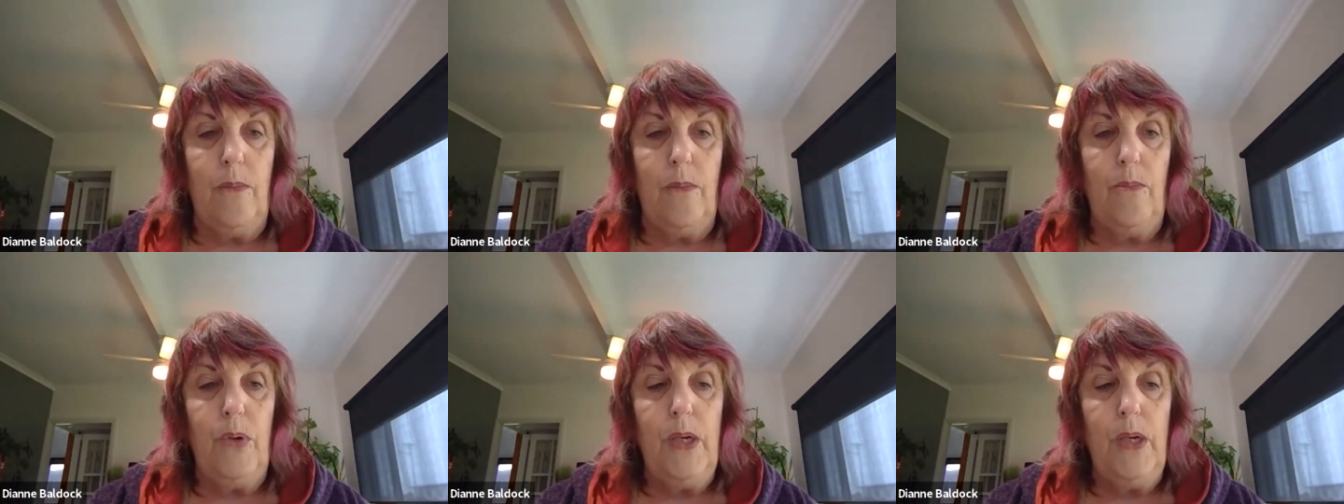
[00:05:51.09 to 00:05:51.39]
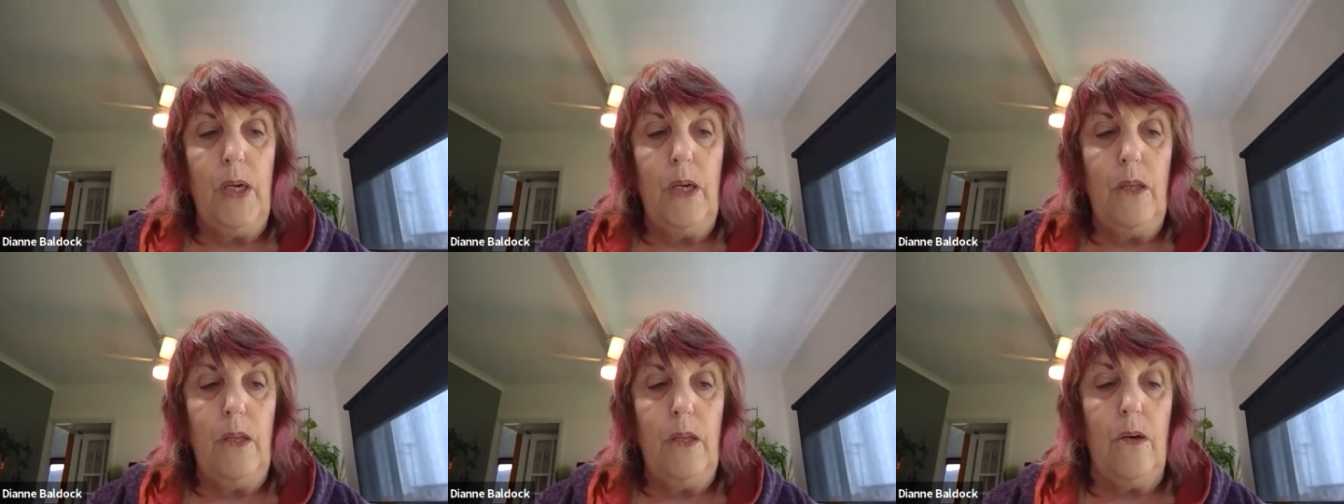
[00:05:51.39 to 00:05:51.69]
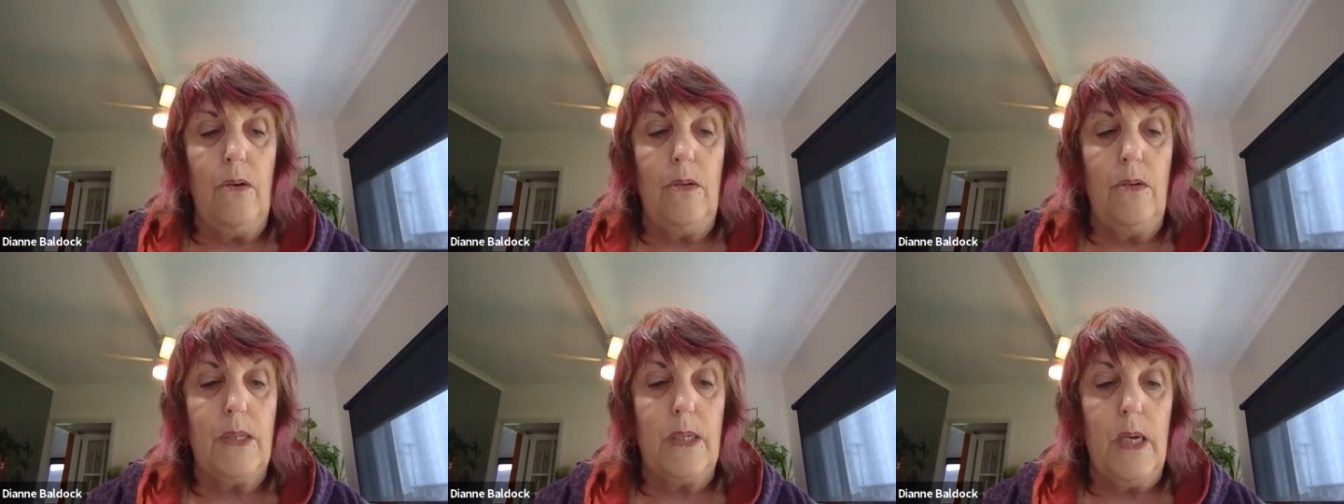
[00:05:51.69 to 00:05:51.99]
and bringing
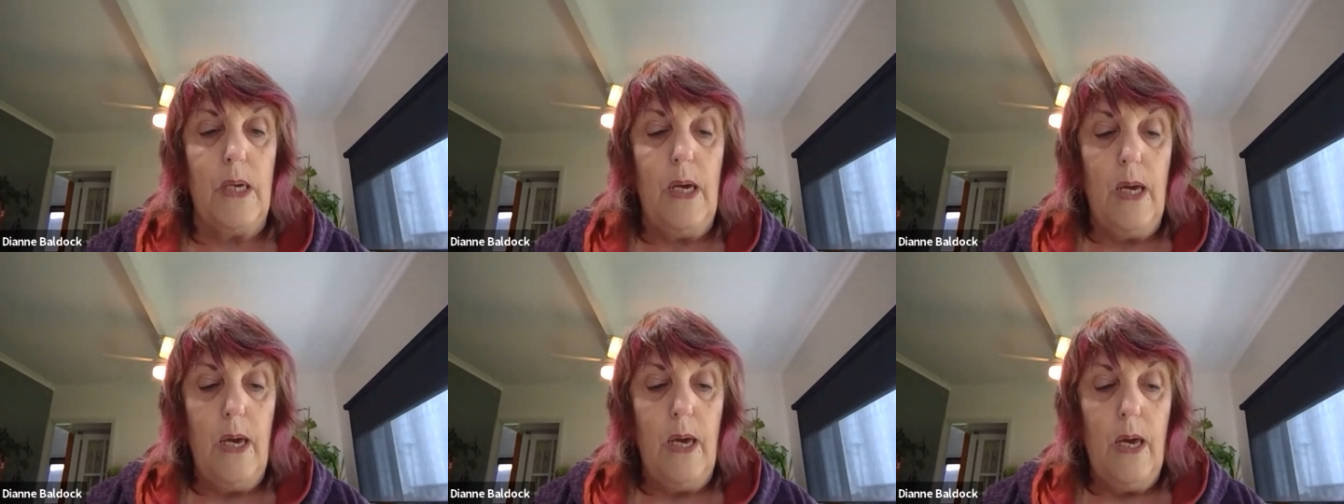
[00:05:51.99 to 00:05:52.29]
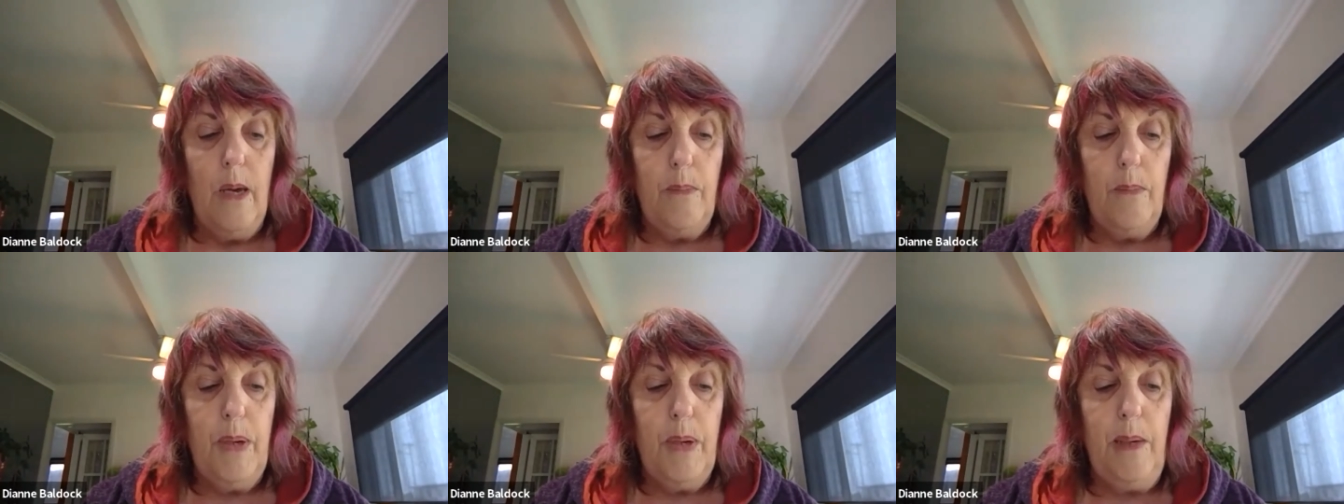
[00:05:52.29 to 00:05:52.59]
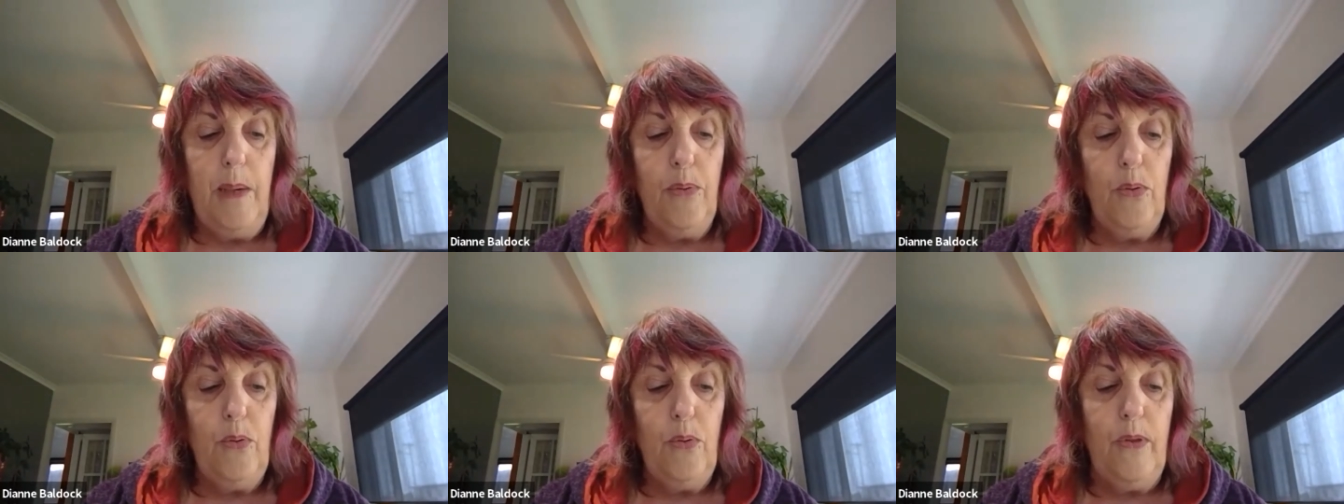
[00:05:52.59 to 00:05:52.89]
those
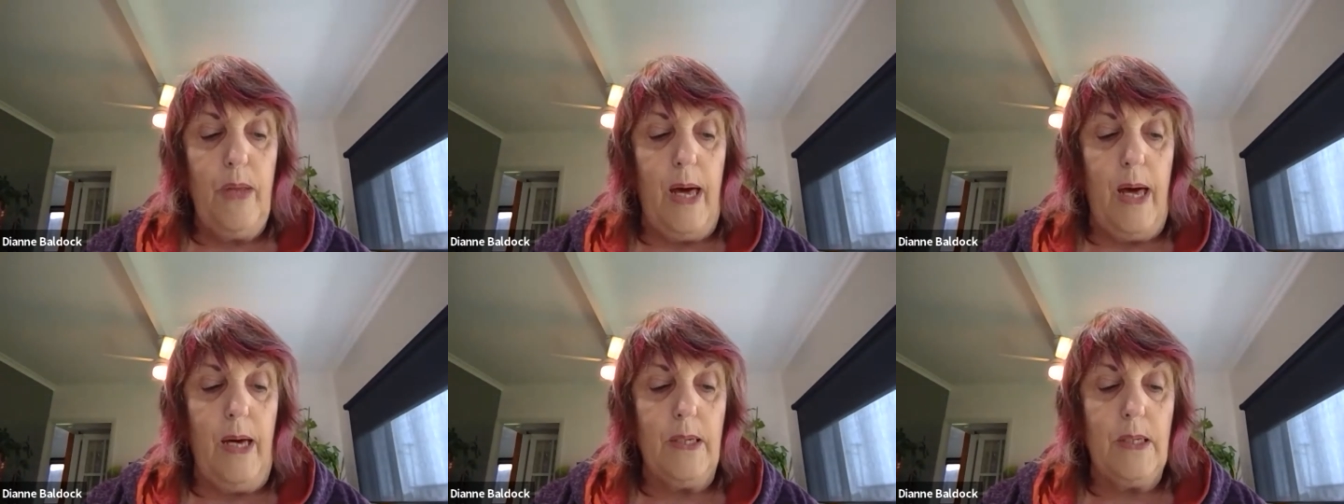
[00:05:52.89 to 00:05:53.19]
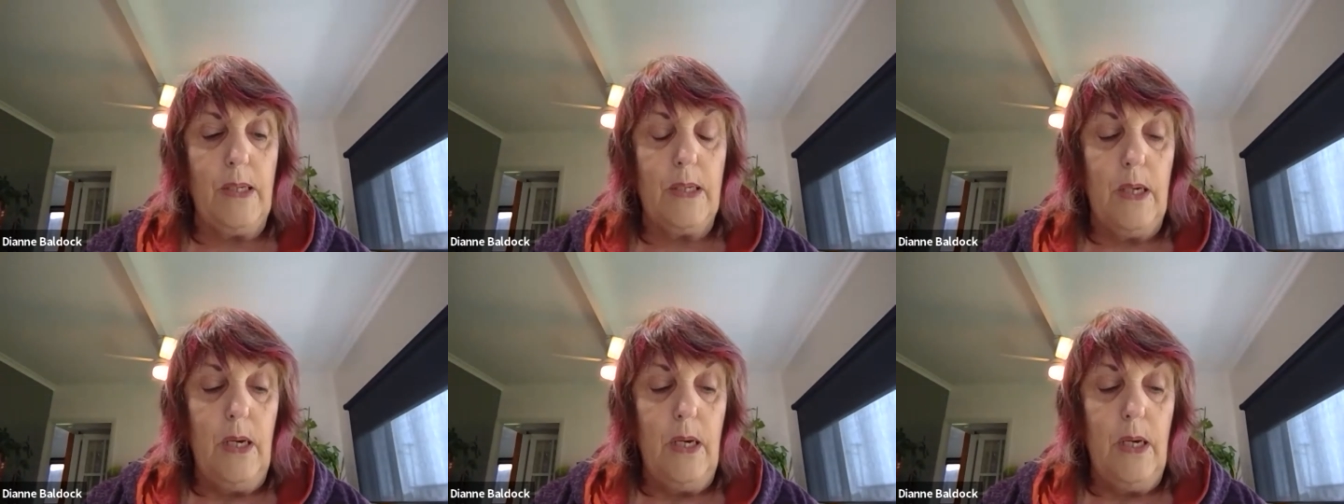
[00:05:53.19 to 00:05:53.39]
people that